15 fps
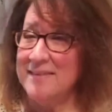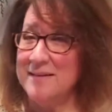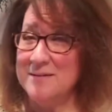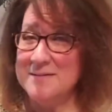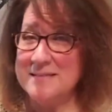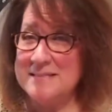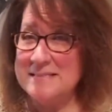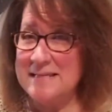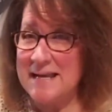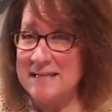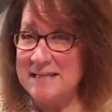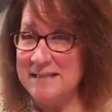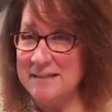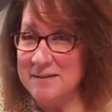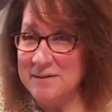There's a
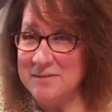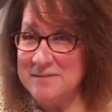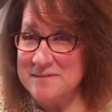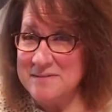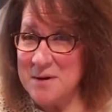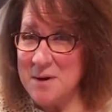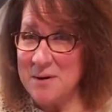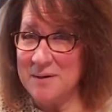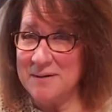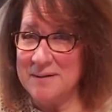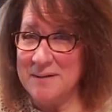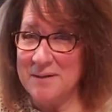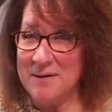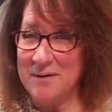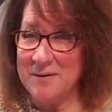tiny little star in
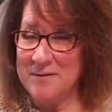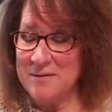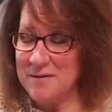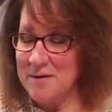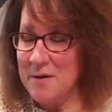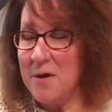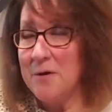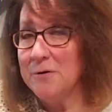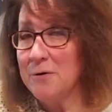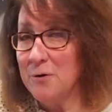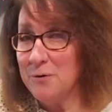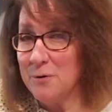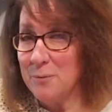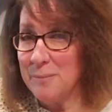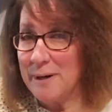here,
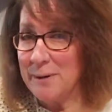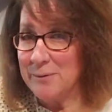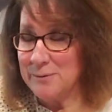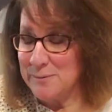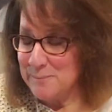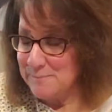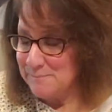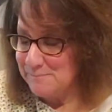cocoa powder.